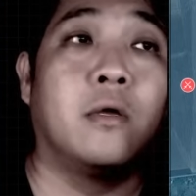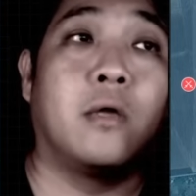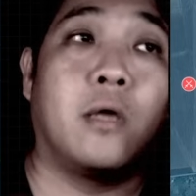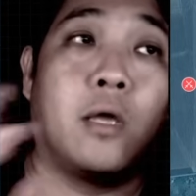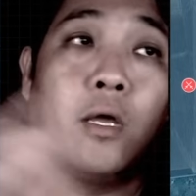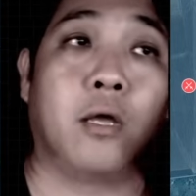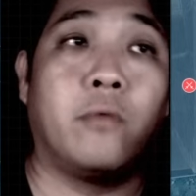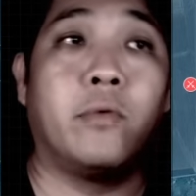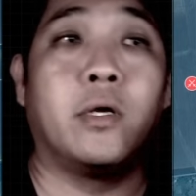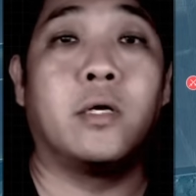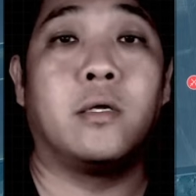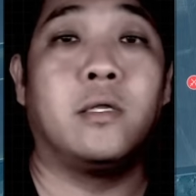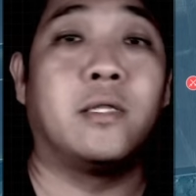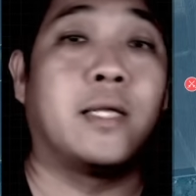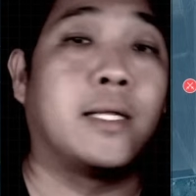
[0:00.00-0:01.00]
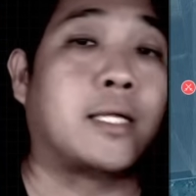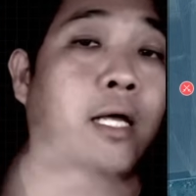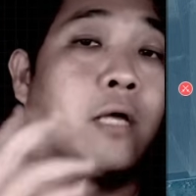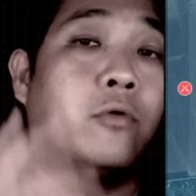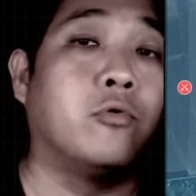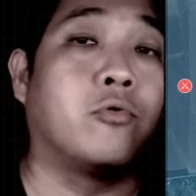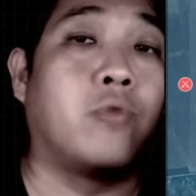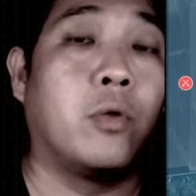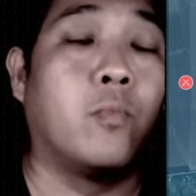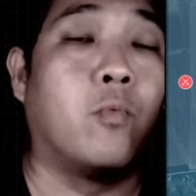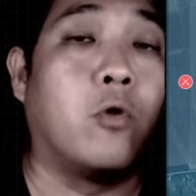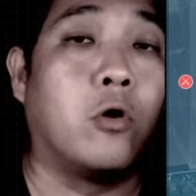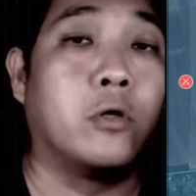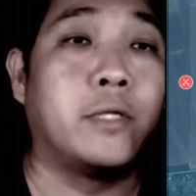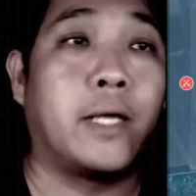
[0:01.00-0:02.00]
area in the entire Ukraine
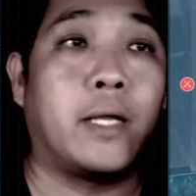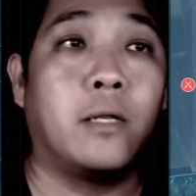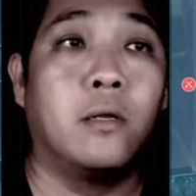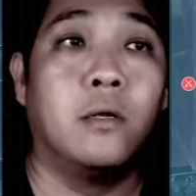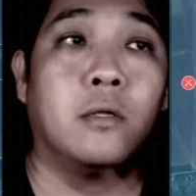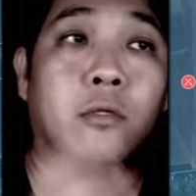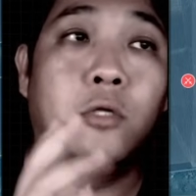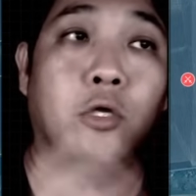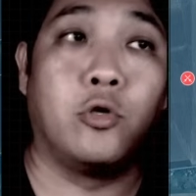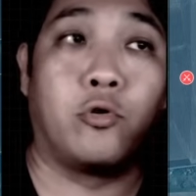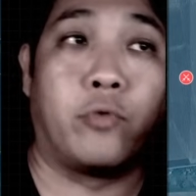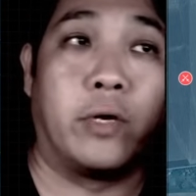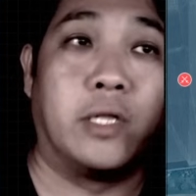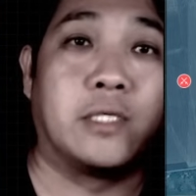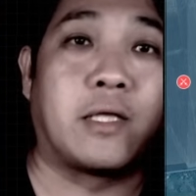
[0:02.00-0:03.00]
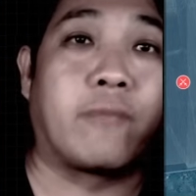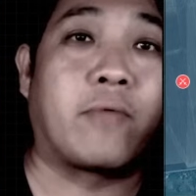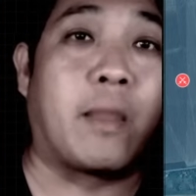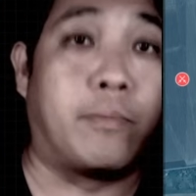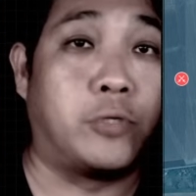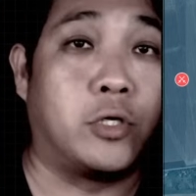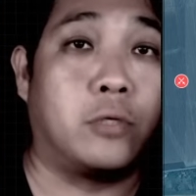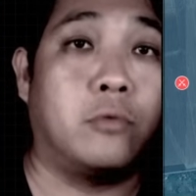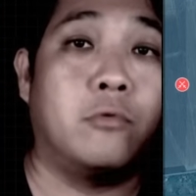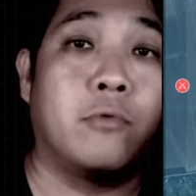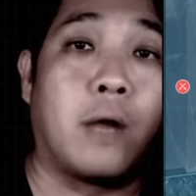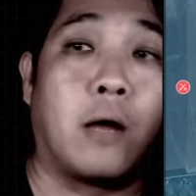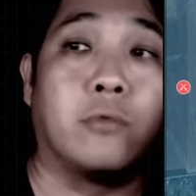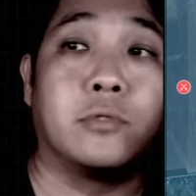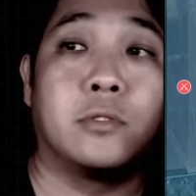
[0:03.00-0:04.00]
war that the Ukrainians have captured
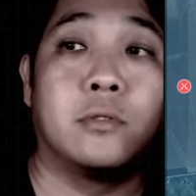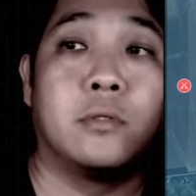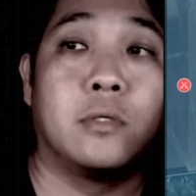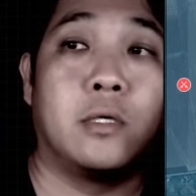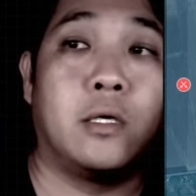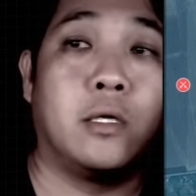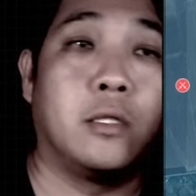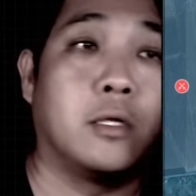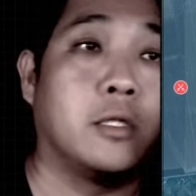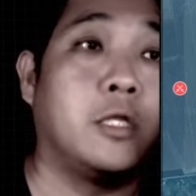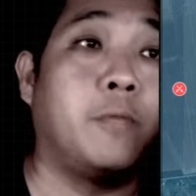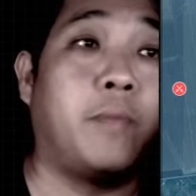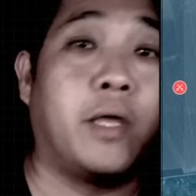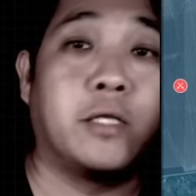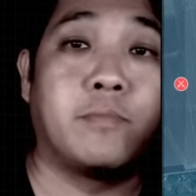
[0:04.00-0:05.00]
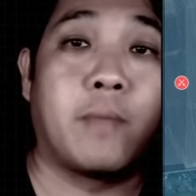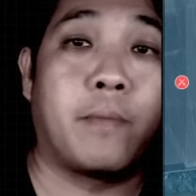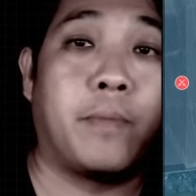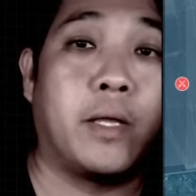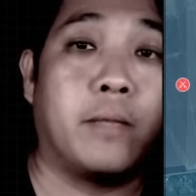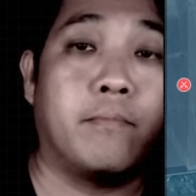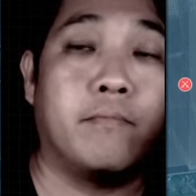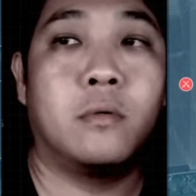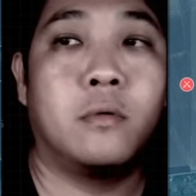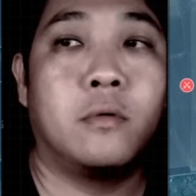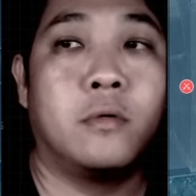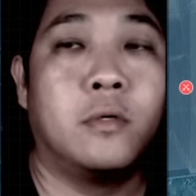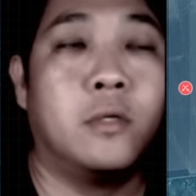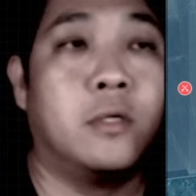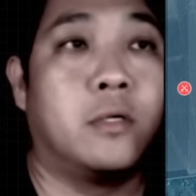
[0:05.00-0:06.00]
grounds in the DPA's mapping.
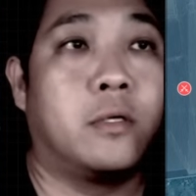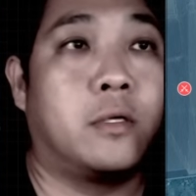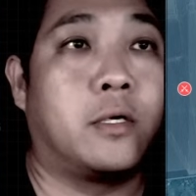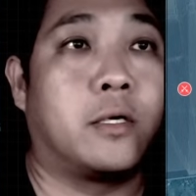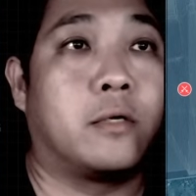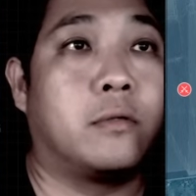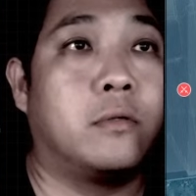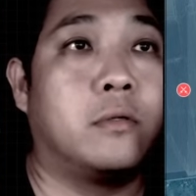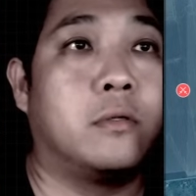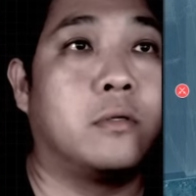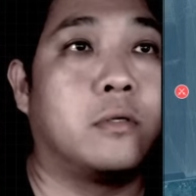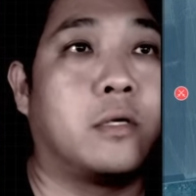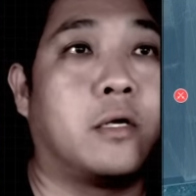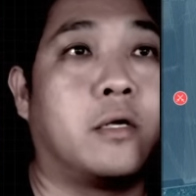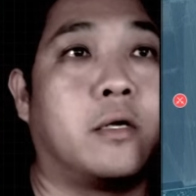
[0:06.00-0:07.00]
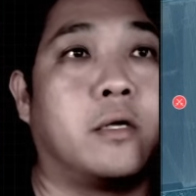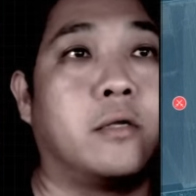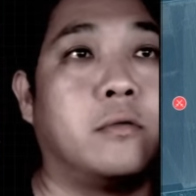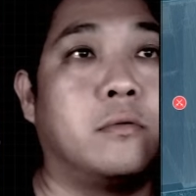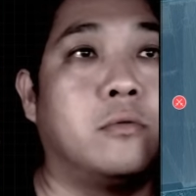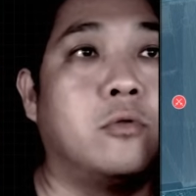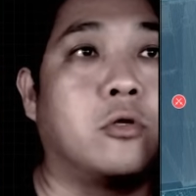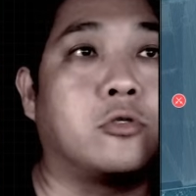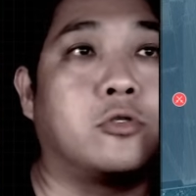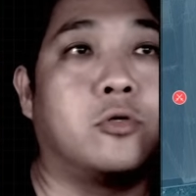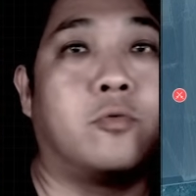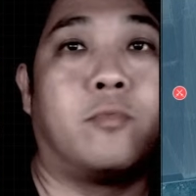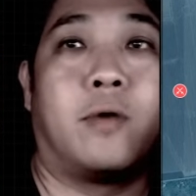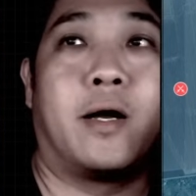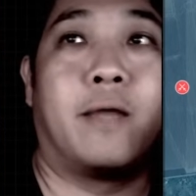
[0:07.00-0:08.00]
Yeah, I not sure
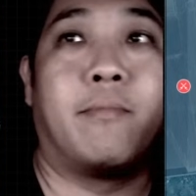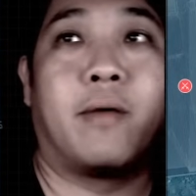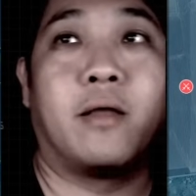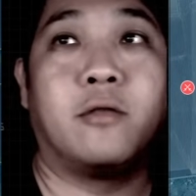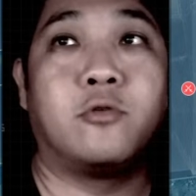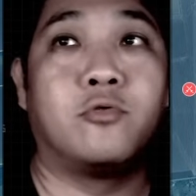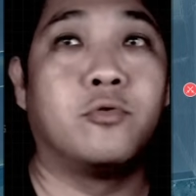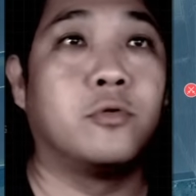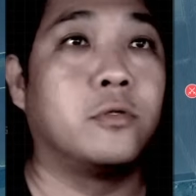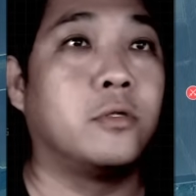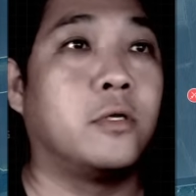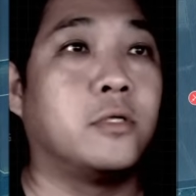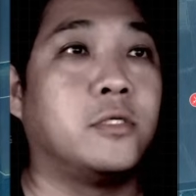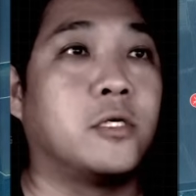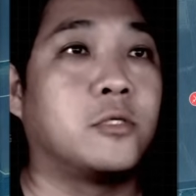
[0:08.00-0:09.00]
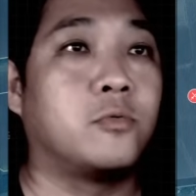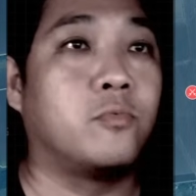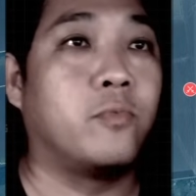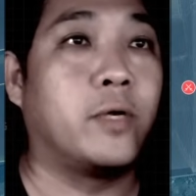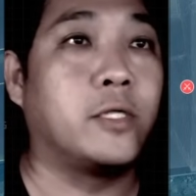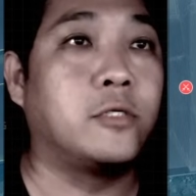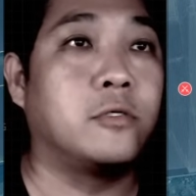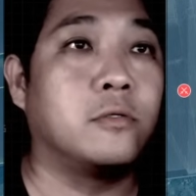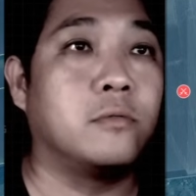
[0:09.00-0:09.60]
why my throat just went